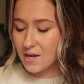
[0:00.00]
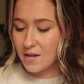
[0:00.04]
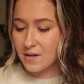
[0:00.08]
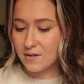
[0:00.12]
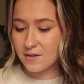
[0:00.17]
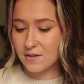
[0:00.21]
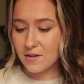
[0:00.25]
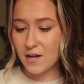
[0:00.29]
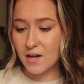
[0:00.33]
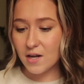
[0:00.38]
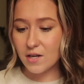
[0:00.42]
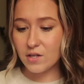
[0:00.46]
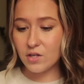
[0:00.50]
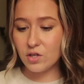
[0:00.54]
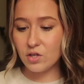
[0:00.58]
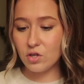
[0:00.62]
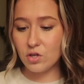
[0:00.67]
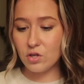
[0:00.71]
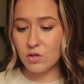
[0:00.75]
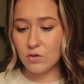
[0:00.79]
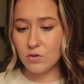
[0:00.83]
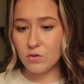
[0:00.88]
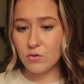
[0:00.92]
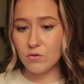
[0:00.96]
It's not
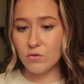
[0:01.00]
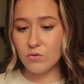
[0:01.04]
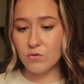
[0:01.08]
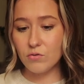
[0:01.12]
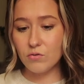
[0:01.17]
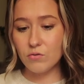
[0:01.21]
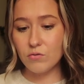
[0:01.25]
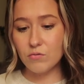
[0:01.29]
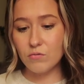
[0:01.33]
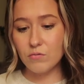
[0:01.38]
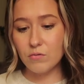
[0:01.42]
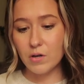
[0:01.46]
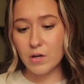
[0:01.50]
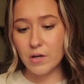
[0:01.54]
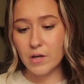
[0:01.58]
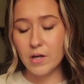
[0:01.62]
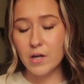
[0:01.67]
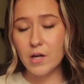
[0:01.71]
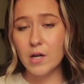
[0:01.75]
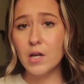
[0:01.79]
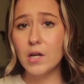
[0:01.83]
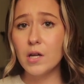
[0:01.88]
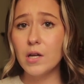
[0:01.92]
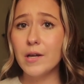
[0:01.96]
too
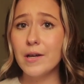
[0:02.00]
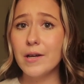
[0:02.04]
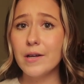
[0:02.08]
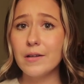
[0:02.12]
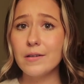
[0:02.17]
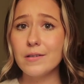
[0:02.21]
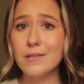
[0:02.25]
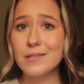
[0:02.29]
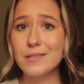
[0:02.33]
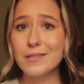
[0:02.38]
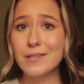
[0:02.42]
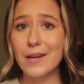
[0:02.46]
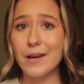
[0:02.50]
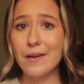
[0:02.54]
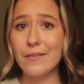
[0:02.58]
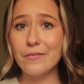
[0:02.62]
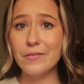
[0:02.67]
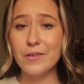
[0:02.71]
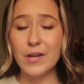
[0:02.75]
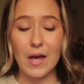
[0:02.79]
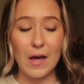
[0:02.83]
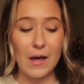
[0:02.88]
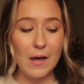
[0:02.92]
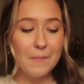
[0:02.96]

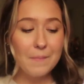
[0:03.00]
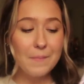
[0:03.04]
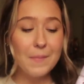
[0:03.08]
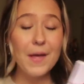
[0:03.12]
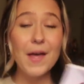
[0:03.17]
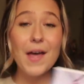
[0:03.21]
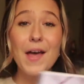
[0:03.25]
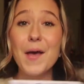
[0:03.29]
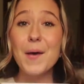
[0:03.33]
scuffed up,